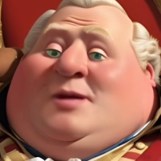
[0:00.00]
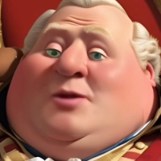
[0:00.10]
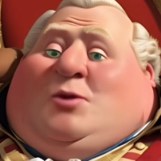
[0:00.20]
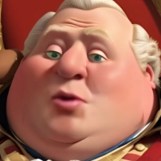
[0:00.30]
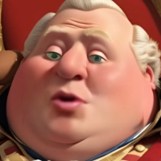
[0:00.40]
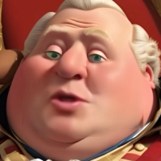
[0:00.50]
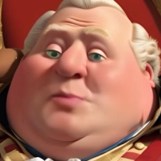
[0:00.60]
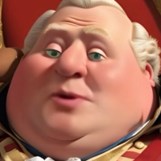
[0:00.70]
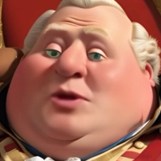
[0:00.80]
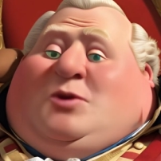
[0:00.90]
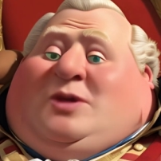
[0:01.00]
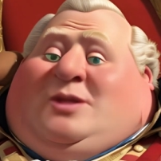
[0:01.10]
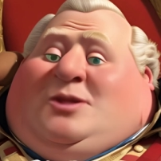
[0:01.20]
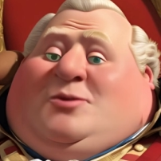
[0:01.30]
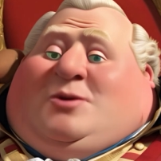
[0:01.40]
The war spread
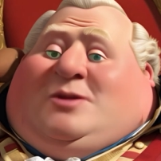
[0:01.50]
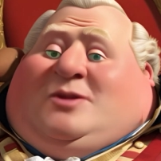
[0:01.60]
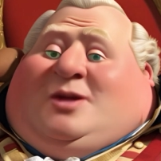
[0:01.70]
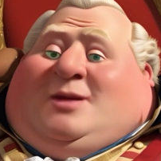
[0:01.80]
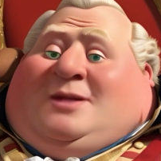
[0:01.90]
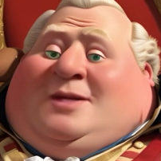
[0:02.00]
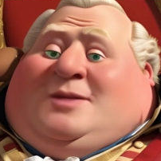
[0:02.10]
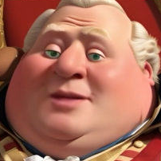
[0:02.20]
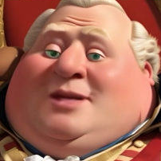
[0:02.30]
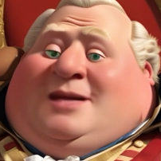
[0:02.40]
quickly throughout the colonies,